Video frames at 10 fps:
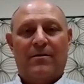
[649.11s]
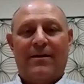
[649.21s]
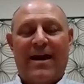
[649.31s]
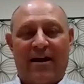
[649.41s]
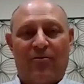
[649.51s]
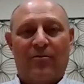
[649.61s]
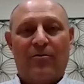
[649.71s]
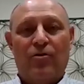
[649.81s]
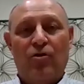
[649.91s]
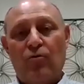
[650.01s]
Now,
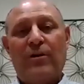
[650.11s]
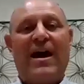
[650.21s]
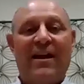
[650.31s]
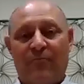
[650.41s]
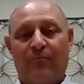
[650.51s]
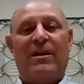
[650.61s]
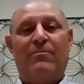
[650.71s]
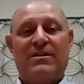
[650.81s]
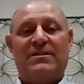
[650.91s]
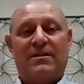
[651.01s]
you and I have been in
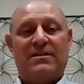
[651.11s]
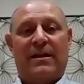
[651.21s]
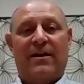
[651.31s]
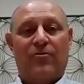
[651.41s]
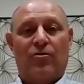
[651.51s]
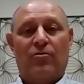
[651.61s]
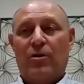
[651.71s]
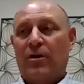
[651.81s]
business together